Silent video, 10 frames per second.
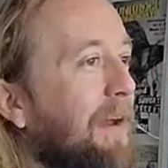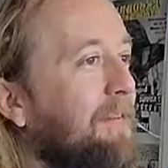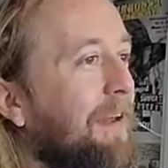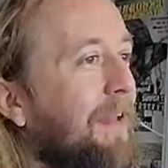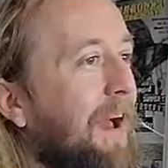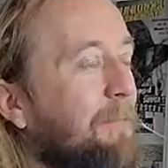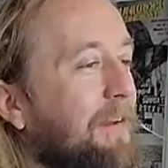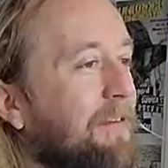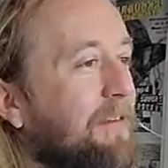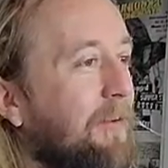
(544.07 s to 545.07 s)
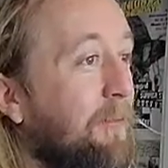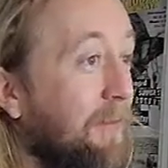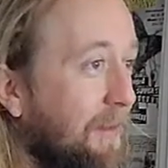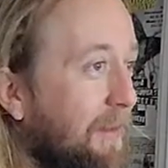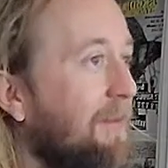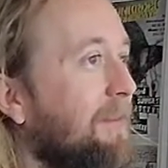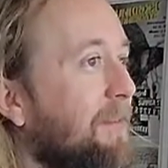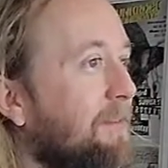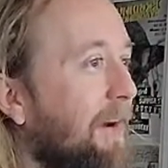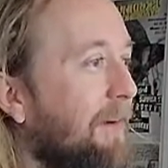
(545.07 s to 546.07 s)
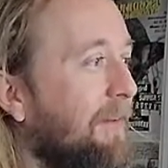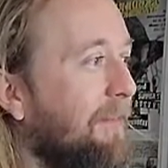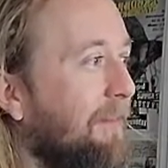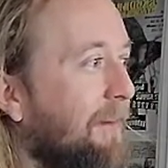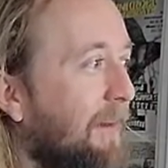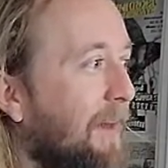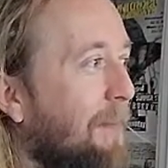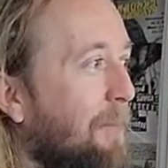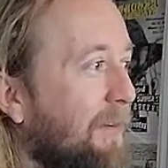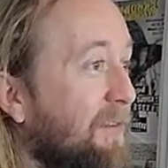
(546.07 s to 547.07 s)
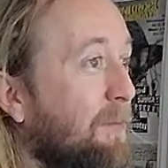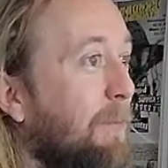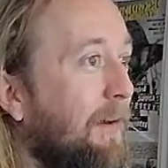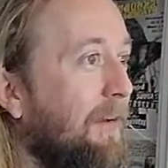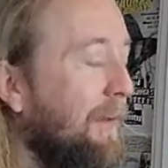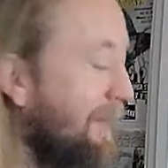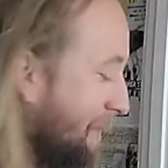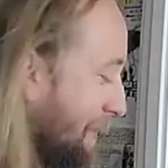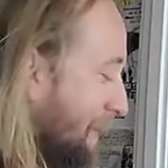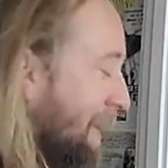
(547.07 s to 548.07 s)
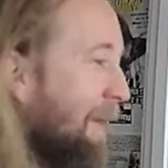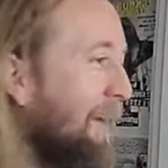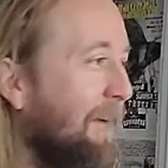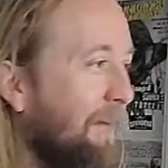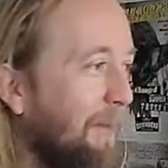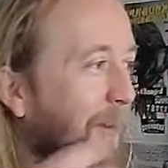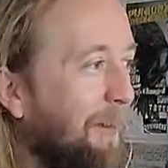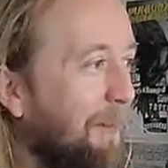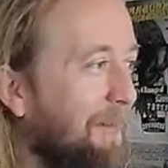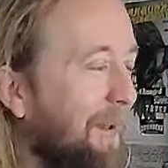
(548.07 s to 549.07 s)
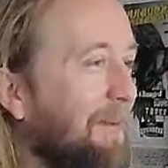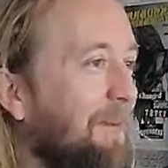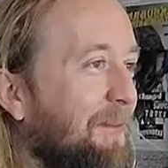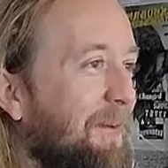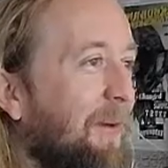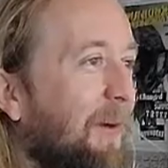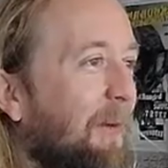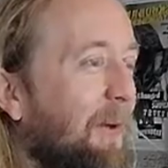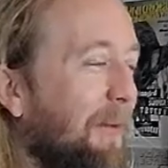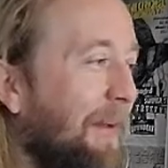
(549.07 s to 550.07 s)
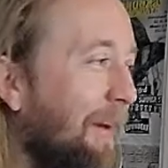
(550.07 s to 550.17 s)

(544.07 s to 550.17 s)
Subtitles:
dynamics over the years have gotten a lot more spunky. So, maybe 10 years ago I would have been,